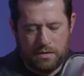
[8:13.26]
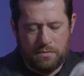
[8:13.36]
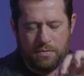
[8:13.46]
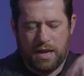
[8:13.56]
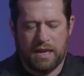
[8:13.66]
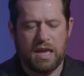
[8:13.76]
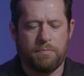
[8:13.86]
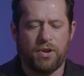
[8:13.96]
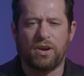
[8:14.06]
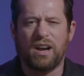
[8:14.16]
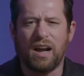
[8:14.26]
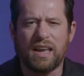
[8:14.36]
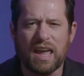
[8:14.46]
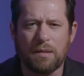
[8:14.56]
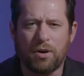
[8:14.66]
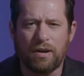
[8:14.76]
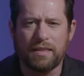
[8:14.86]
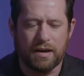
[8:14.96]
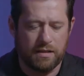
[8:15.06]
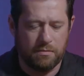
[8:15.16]
Probably keep your camera
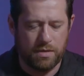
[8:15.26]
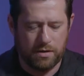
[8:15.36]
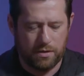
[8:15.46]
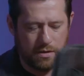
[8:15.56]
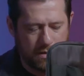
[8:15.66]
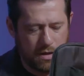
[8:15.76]
right there in the middle.